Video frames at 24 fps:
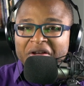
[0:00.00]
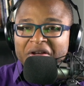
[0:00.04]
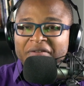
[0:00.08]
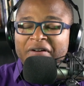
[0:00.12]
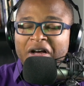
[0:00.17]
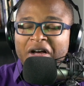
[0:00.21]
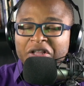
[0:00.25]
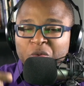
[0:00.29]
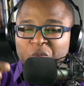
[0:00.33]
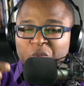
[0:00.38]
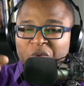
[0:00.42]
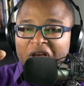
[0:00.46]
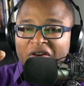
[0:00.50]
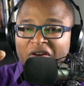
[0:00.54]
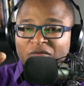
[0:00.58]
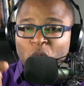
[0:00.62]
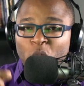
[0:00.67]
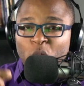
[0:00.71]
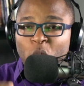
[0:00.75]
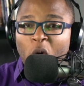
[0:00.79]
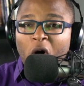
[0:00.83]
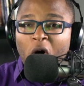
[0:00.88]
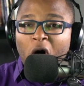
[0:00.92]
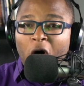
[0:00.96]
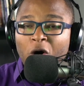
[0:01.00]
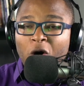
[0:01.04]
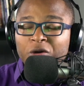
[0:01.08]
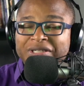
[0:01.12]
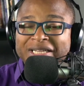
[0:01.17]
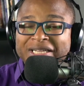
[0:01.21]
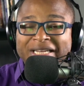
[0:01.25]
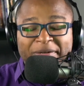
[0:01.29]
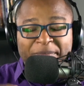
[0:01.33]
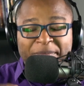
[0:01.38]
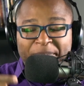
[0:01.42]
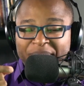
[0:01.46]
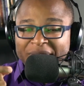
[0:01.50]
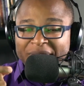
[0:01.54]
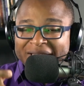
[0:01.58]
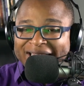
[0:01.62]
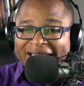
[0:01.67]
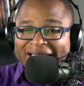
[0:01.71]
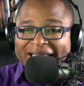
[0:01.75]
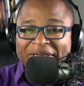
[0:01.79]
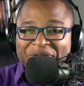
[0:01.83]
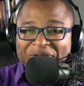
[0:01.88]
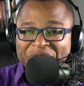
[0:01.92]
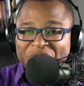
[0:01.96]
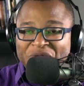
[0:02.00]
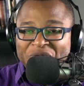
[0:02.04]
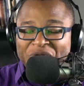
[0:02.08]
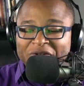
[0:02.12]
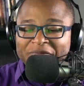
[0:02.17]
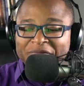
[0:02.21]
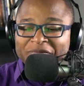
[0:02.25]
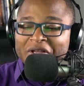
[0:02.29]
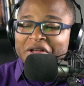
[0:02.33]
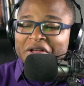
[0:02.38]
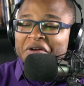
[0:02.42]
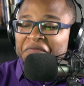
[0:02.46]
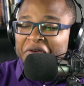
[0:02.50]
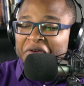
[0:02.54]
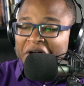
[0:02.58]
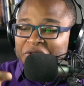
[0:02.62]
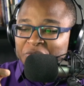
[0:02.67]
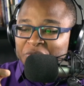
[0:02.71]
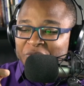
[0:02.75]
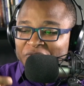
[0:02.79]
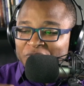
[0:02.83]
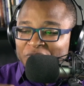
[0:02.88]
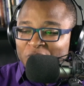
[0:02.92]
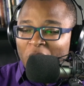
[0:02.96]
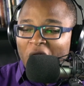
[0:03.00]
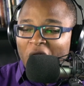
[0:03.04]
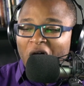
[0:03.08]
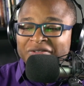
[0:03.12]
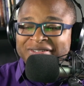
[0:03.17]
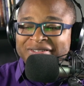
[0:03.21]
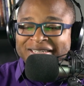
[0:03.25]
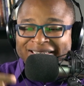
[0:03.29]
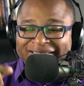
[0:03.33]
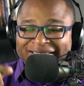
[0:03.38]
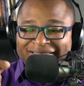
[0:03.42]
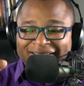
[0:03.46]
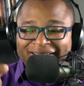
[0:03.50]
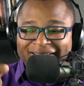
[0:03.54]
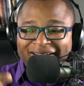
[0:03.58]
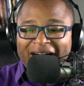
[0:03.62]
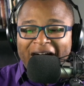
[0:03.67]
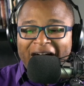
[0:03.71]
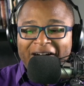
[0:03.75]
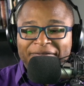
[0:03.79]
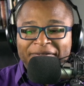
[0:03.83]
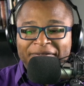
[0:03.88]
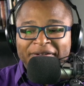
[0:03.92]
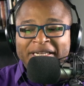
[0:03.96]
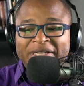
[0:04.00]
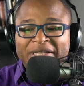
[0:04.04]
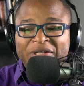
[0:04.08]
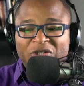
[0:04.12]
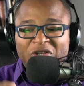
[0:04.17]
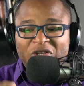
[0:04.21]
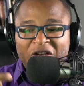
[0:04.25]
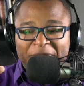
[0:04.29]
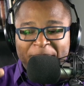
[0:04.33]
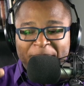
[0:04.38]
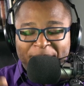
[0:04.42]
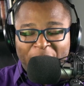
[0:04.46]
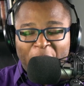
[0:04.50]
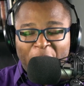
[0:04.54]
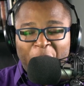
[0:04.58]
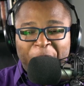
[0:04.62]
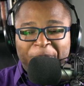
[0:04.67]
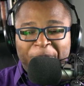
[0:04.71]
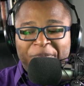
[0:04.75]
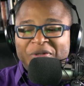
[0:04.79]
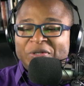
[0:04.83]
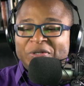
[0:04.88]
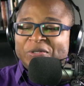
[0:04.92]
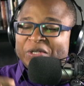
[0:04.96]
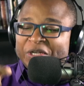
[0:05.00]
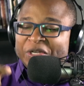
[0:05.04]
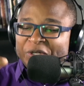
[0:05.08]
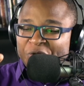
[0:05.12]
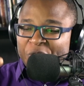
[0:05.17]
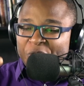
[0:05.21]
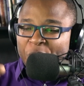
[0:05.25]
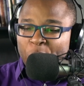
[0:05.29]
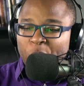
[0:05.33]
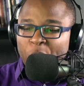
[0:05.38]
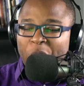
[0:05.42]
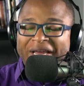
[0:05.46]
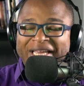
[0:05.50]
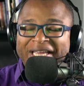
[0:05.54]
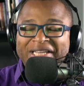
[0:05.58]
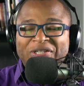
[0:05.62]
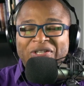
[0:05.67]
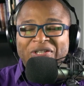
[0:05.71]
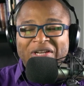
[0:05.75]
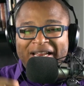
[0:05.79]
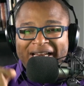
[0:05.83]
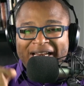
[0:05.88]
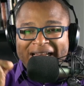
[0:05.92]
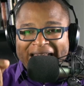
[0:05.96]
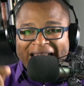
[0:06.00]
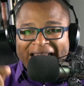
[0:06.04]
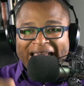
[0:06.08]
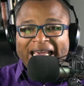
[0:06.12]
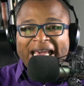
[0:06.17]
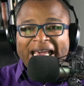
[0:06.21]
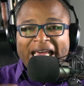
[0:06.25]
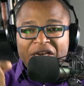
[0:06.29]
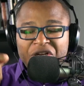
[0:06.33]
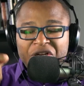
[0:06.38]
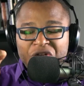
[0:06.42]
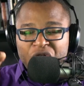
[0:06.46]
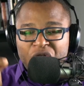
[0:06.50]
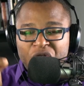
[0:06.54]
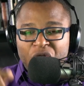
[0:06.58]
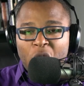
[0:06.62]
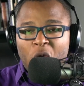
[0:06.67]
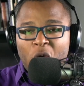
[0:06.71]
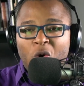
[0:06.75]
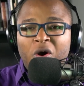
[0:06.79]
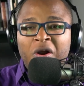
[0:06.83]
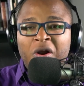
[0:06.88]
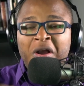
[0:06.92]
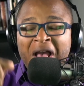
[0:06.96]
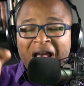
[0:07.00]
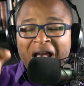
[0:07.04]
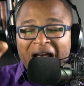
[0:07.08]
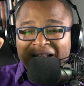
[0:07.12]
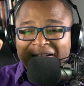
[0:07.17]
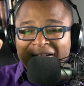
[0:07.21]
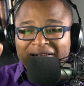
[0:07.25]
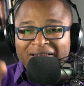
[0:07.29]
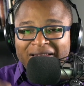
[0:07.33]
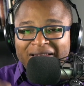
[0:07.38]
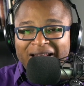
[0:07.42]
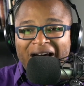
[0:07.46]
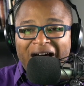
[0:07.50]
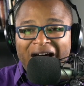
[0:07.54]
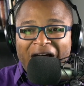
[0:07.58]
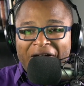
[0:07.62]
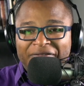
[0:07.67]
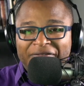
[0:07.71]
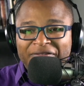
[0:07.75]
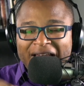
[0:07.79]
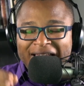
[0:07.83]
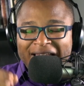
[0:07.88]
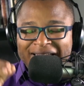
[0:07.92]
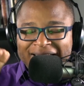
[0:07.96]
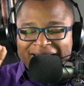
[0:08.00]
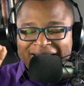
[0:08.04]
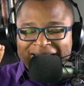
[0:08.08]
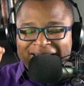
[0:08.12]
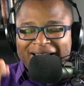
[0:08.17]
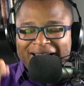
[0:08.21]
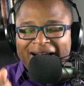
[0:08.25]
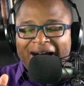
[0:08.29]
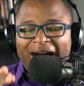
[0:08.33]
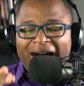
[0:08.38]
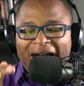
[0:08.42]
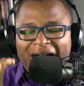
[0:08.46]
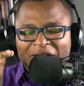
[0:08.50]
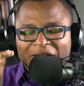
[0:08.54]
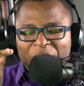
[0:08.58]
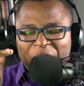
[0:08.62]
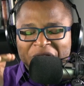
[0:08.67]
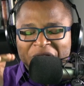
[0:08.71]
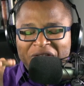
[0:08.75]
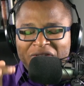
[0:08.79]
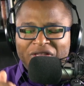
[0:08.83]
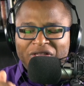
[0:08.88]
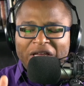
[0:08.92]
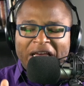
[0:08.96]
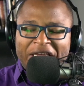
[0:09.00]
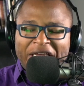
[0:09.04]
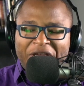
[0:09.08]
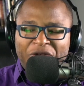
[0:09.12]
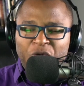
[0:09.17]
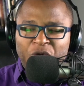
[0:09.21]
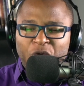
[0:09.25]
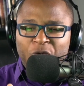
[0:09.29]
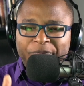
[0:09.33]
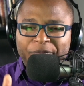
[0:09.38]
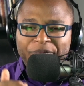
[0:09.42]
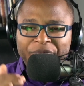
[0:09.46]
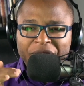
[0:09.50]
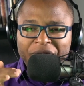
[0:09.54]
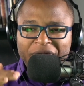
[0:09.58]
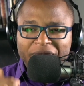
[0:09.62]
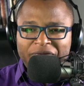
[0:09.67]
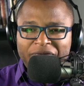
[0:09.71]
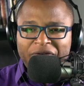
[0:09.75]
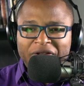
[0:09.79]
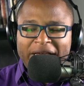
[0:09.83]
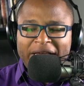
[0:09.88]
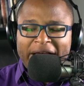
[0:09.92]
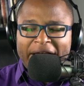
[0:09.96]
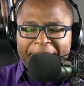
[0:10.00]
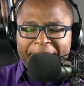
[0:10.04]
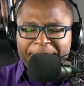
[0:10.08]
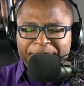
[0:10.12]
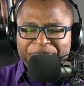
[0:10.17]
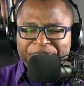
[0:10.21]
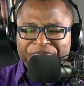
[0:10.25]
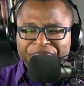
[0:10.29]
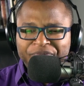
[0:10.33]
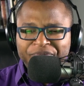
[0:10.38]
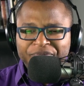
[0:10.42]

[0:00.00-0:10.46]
Father, we have walked in peace. Father, we've walked in confidence and purpose and grace and in your love. And God, we thank you for that.